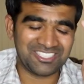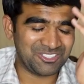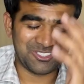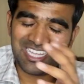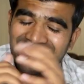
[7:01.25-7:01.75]

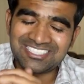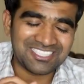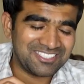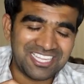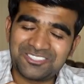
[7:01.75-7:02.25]
So that's
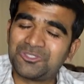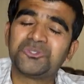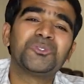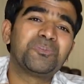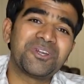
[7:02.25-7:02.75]
that's
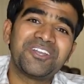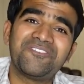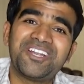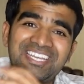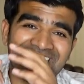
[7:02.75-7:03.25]
super
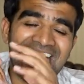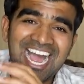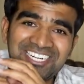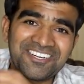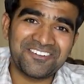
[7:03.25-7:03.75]
rewarding.
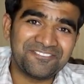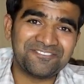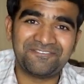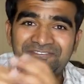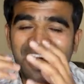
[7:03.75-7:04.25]
100
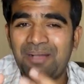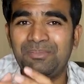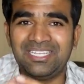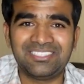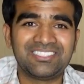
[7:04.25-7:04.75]

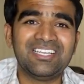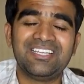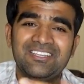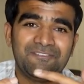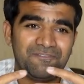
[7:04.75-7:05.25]
families,
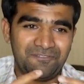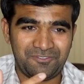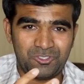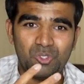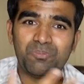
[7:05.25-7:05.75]

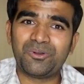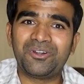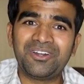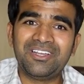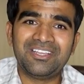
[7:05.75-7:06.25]

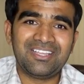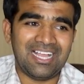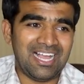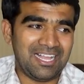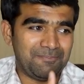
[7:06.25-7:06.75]
super
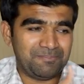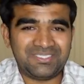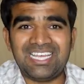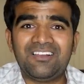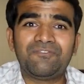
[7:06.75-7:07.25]
um,
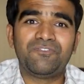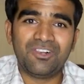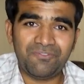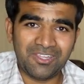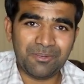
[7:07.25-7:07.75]
self
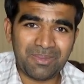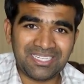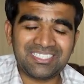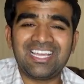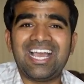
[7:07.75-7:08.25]

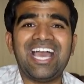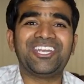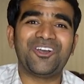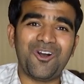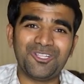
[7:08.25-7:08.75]
fulfillment
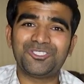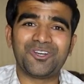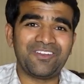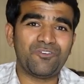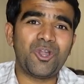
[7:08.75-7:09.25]
and
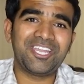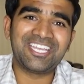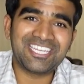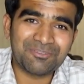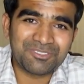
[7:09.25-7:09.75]
also rewarding
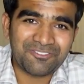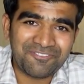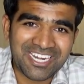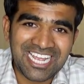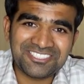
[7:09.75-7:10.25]
in terms of
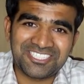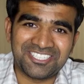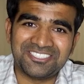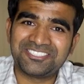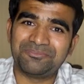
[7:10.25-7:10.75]

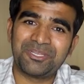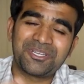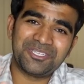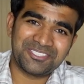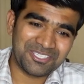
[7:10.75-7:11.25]
financials
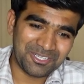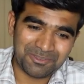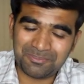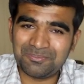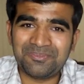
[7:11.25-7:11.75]
because you know